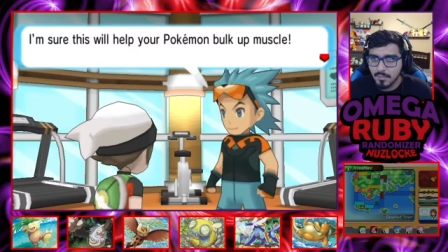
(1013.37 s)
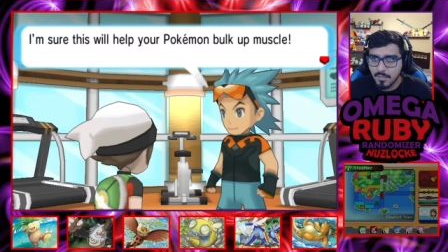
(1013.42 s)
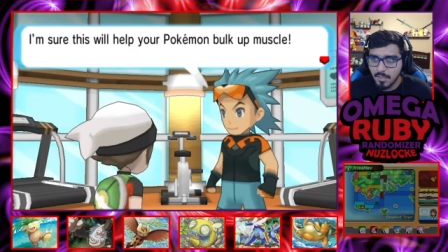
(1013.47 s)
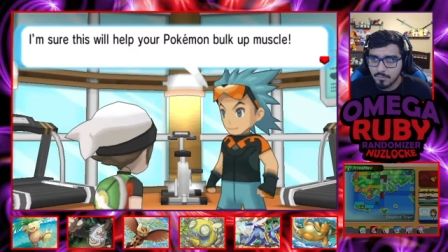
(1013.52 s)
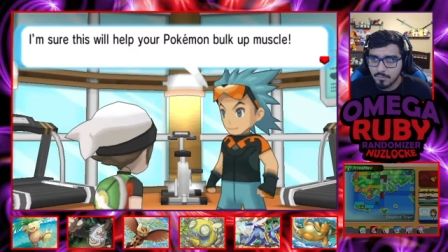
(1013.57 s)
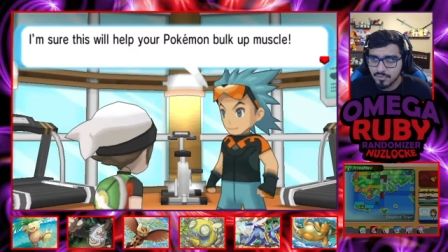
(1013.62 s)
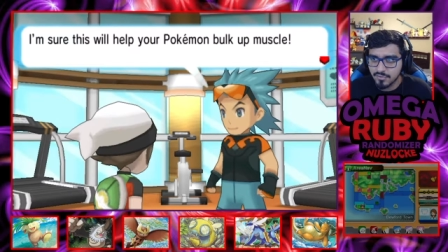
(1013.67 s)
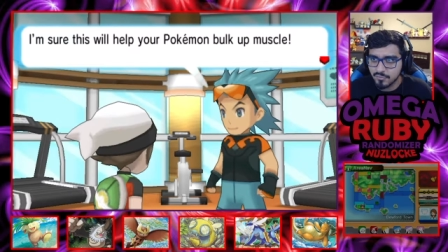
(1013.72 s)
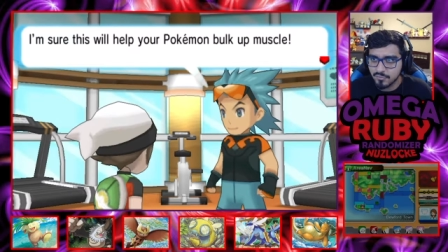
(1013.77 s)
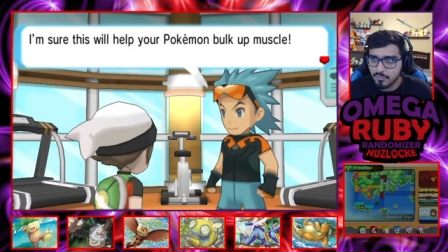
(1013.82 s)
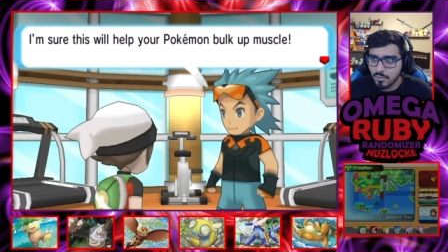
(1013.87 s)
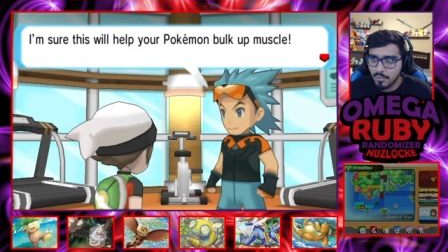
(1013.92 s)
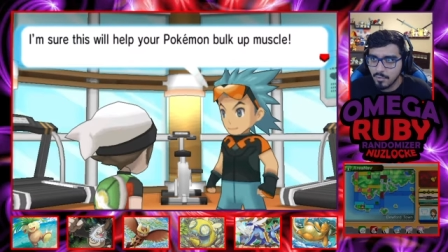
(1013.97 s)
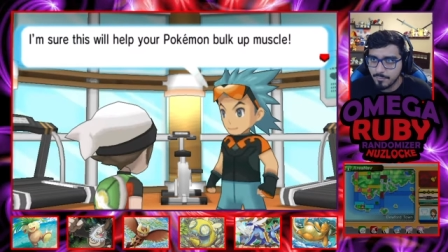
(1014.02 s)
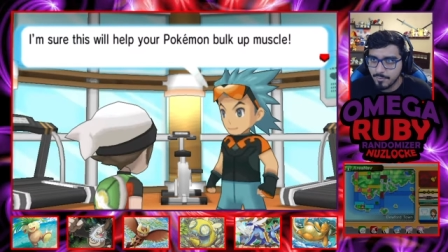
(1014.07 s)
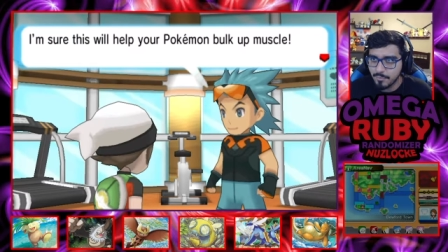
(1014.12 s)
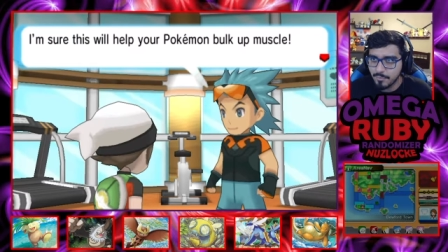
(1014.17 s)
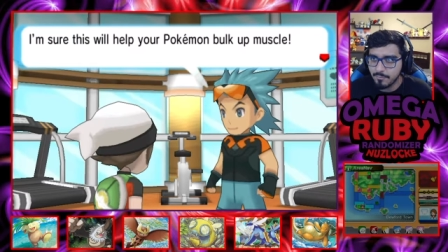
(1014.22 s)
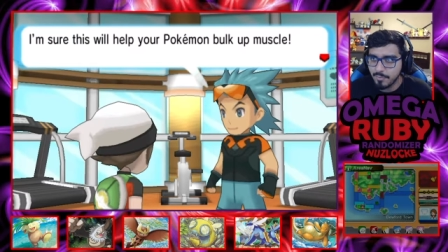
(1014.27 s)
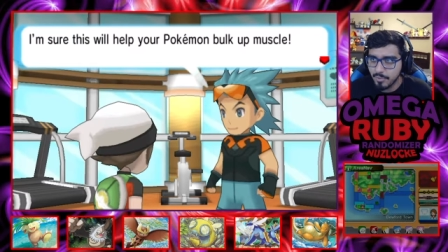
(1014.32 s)
I'm sure this will
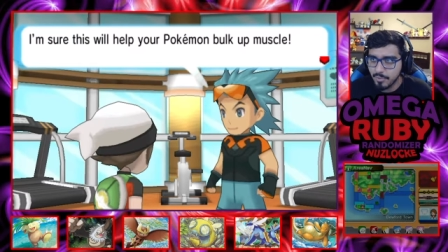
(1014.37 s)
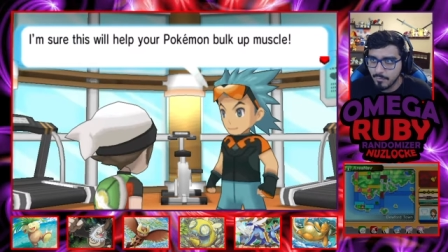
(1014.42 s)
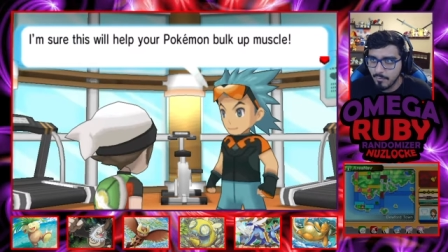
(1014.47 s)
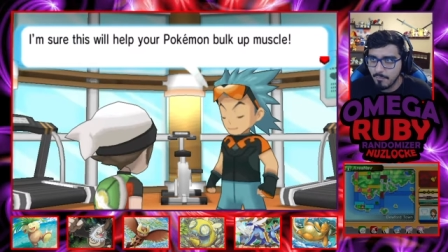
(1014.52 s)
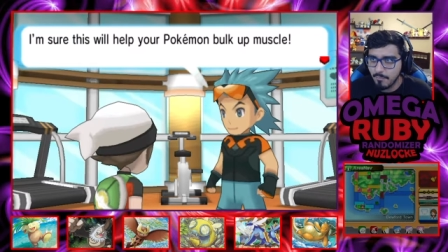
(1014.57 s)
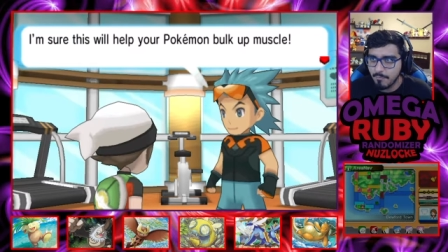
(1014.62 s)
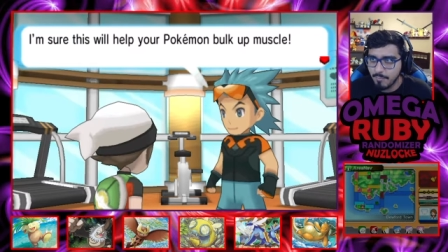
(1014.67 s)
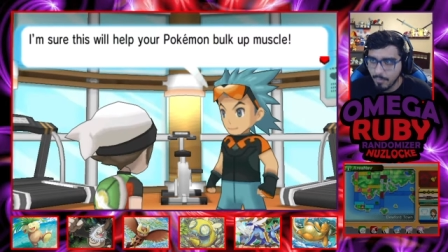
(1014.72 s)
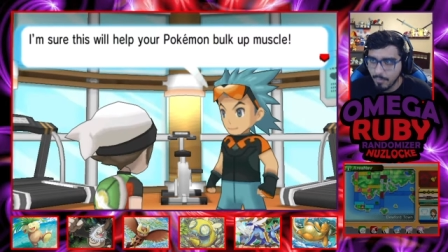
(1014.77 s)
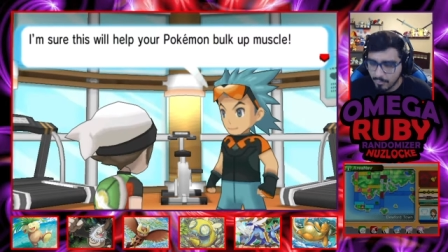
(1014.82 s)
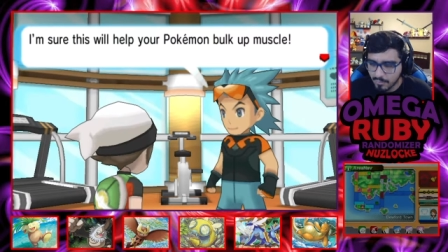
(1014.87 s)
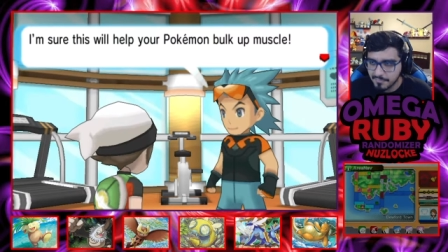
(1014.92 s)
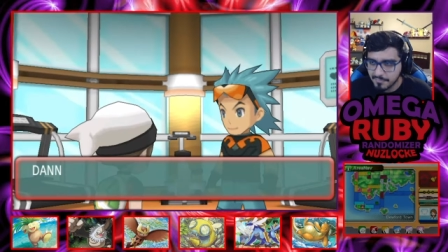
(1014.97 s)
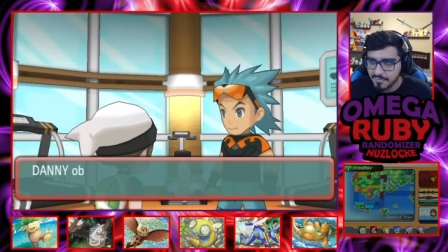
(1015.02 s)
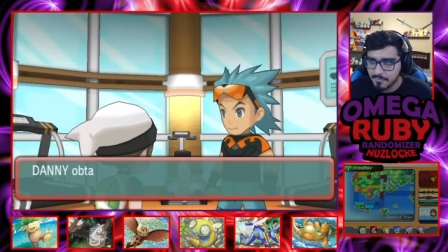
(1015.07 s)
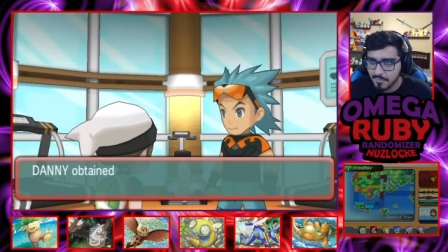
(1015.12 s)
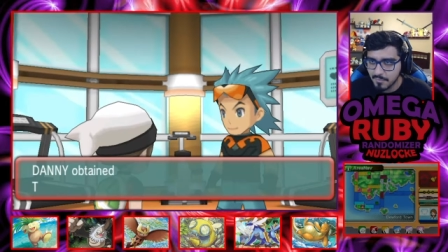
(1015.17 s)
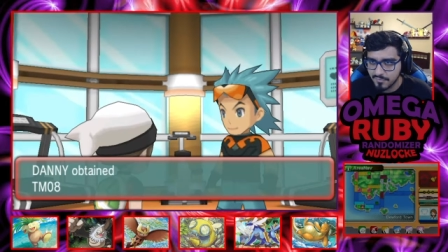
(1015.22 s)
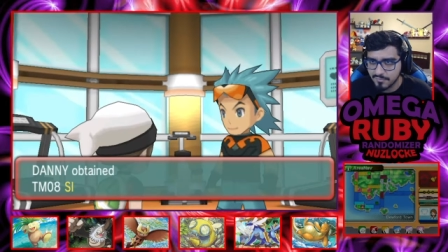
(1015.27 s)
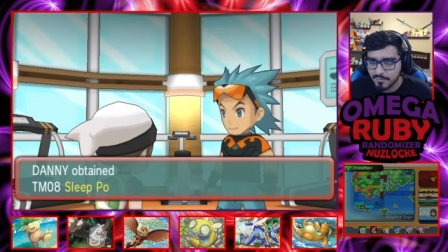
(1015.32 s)
help your Pokemon bulk up
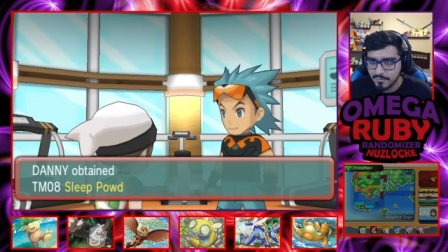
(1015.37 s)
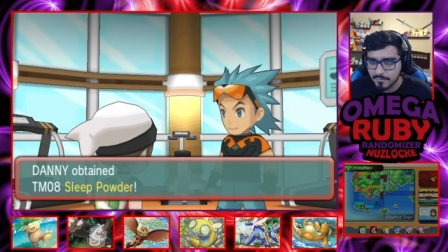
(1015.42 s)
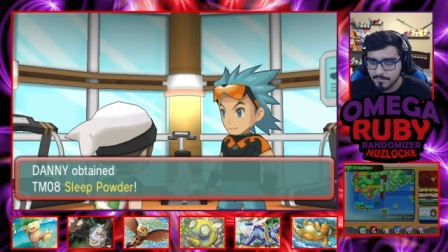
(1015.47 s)
some muscle.